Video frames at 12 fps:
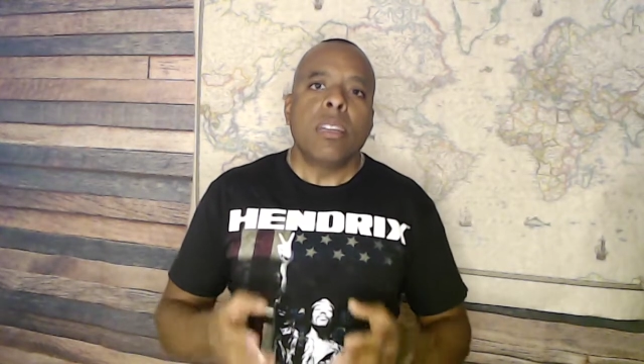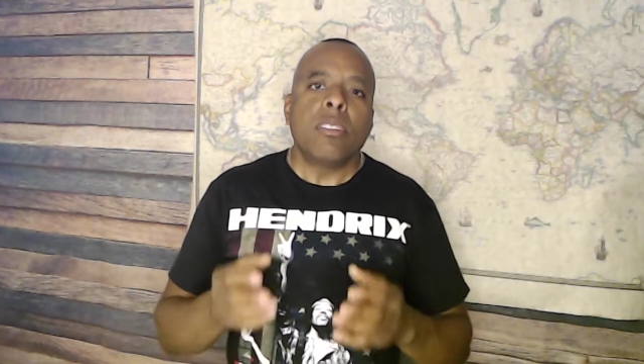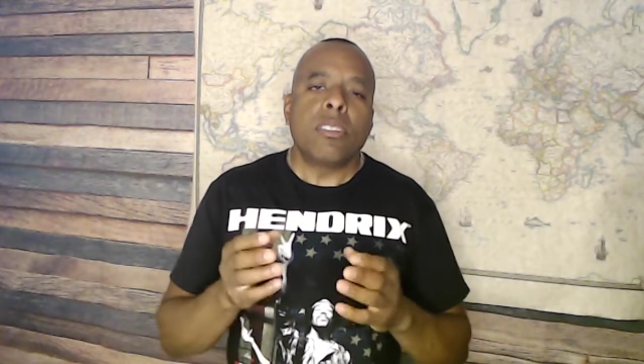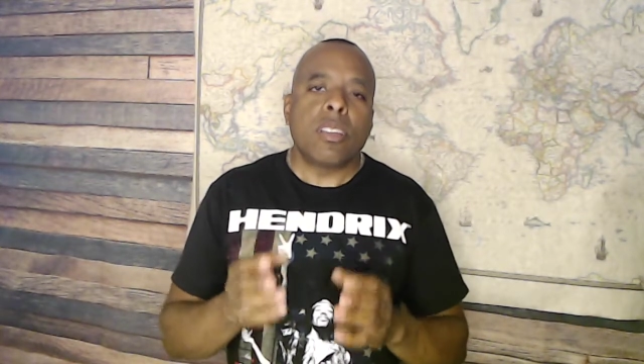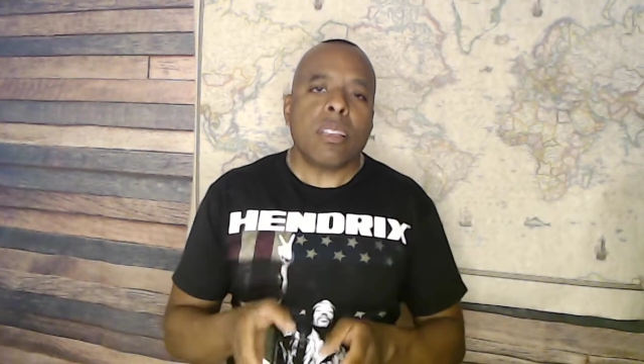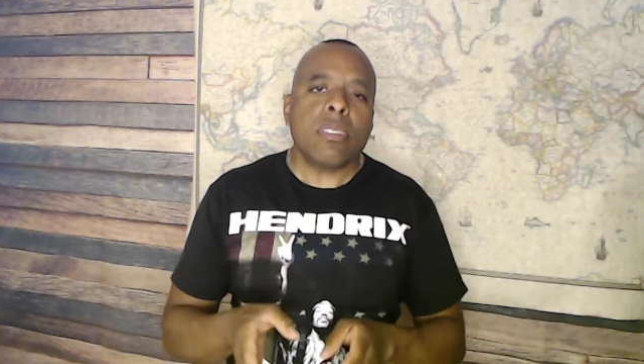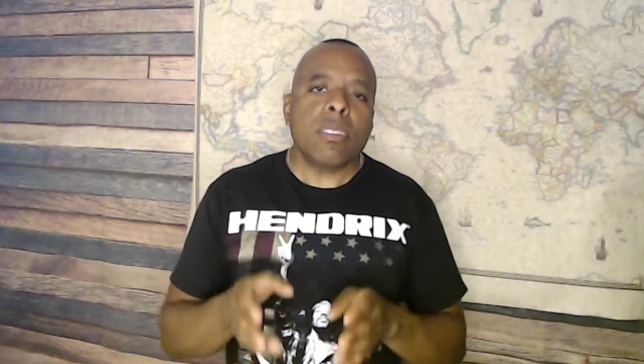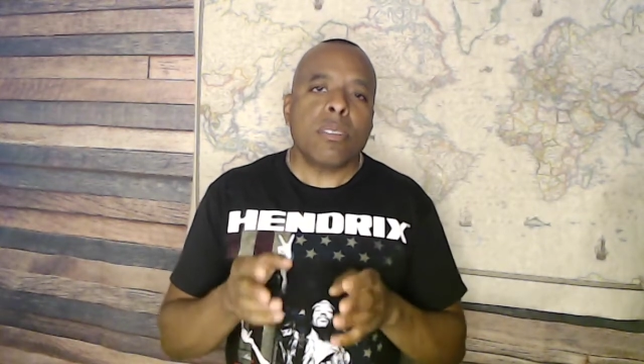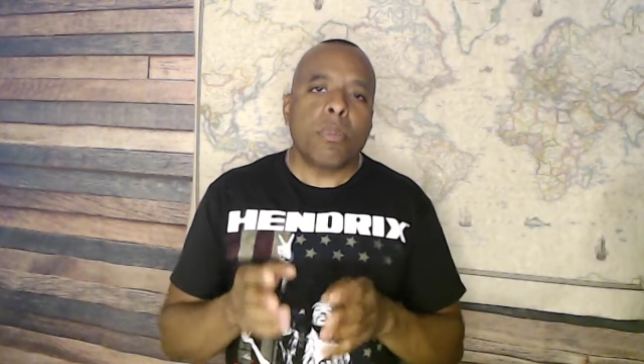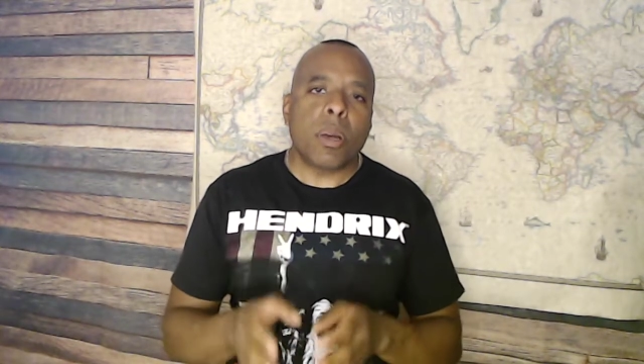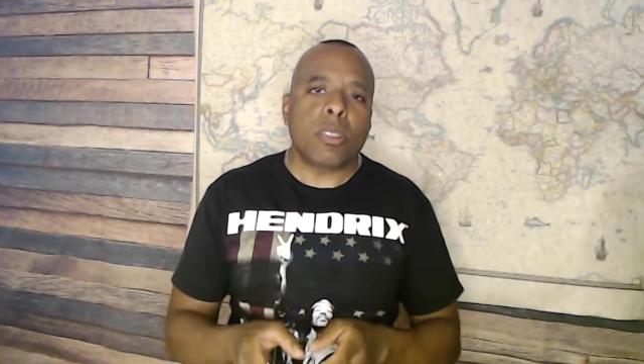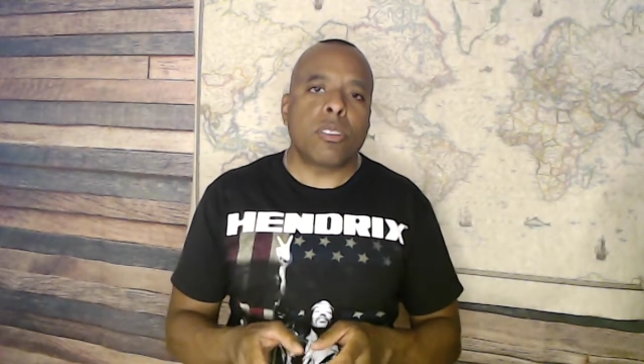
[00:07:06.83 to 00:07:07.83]
Just as
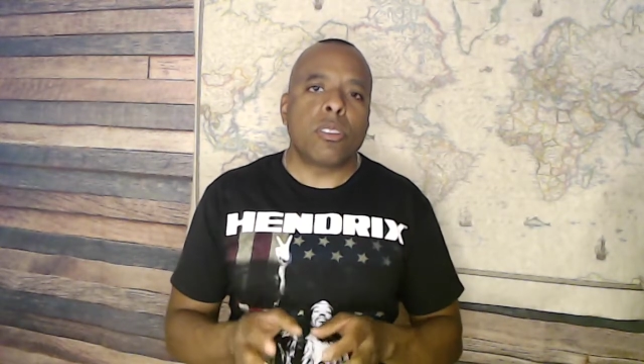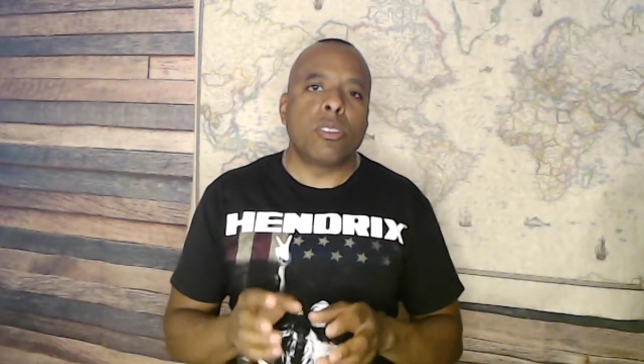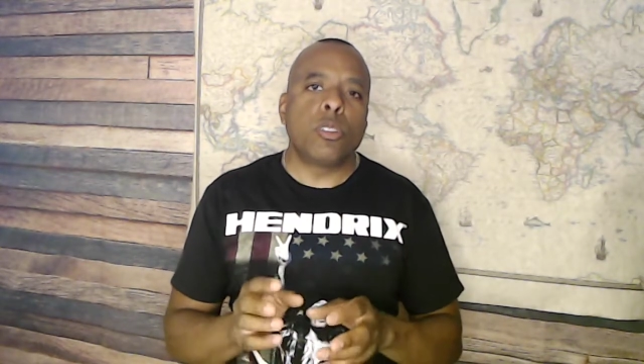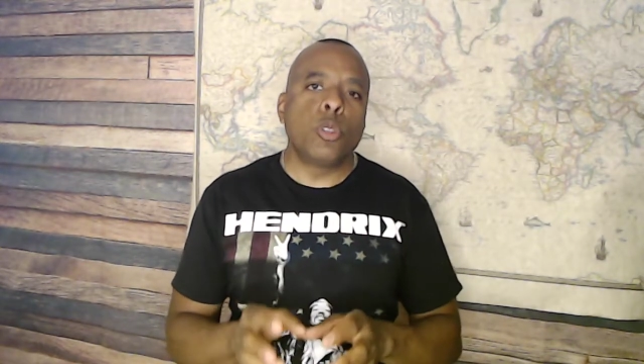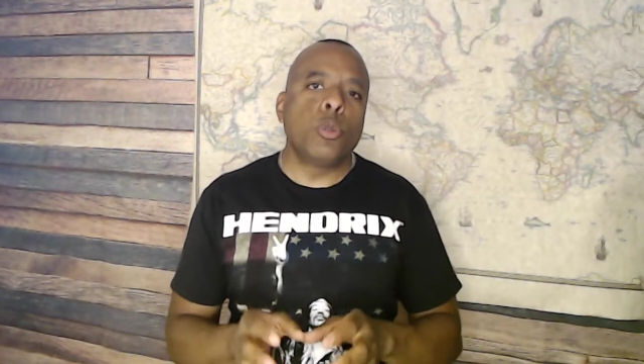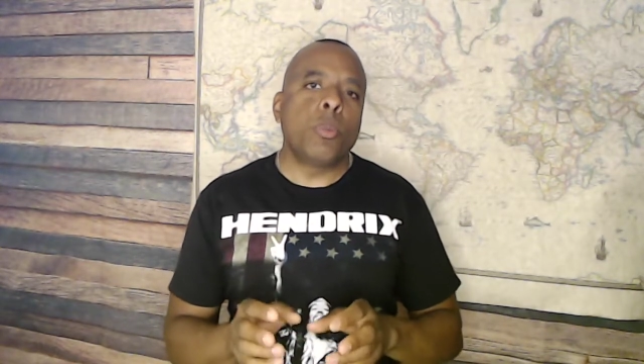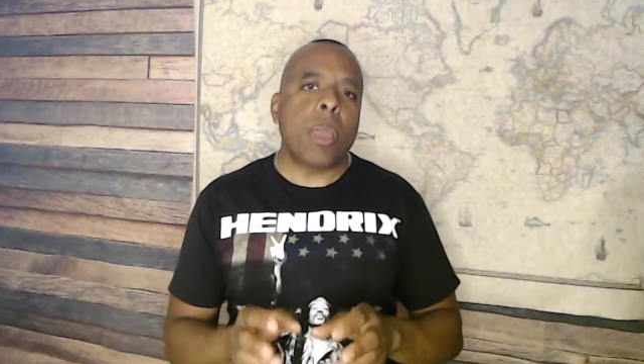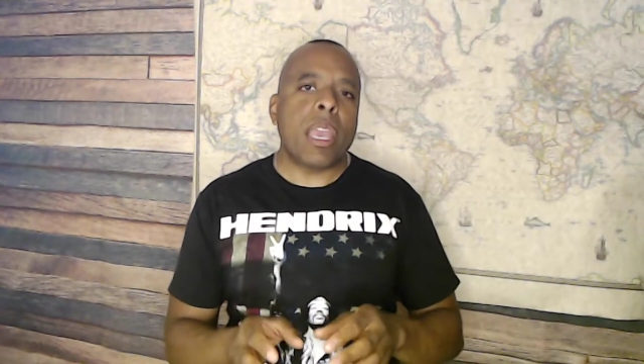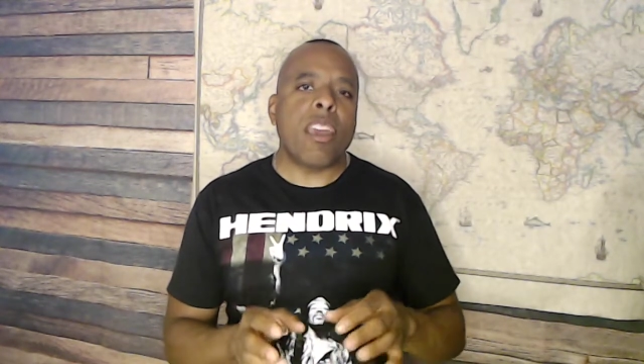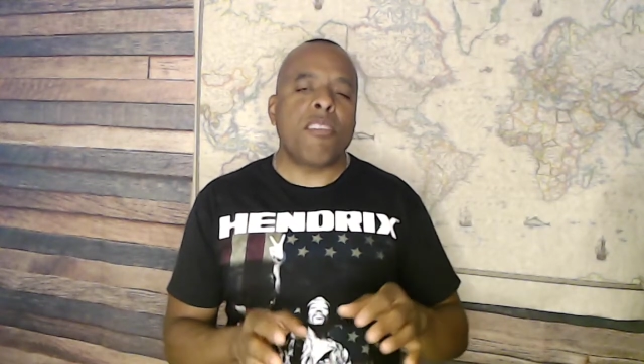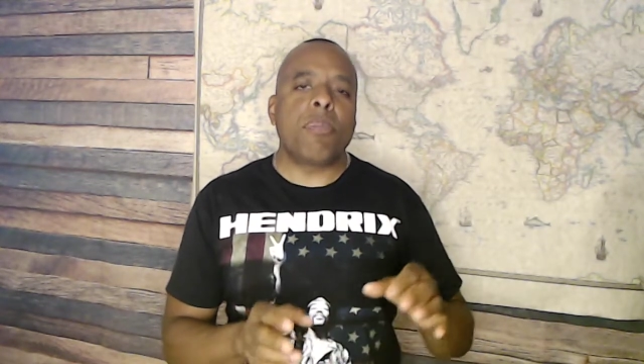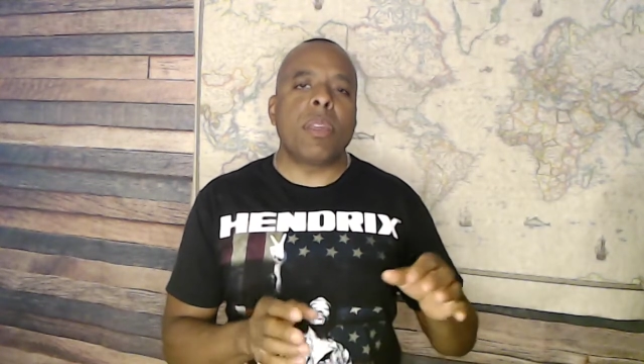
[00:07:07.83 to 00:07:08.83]
much as you may
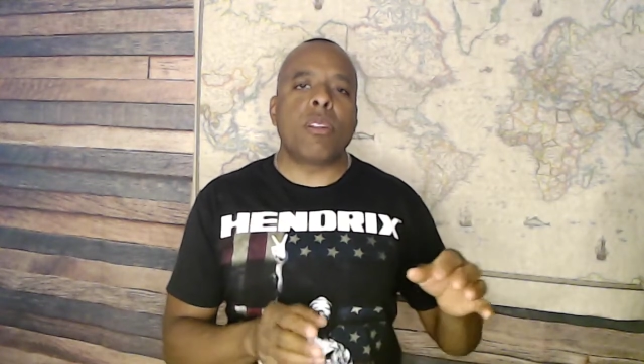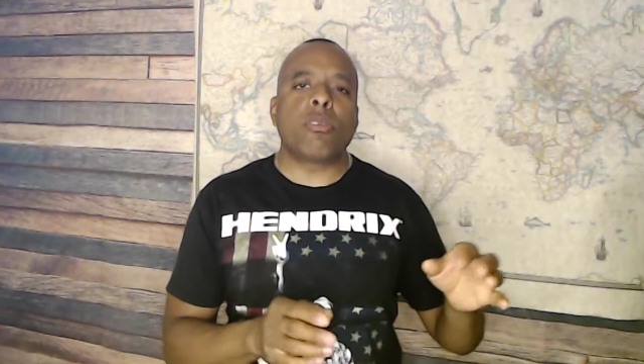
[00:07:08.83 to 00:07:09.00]
have been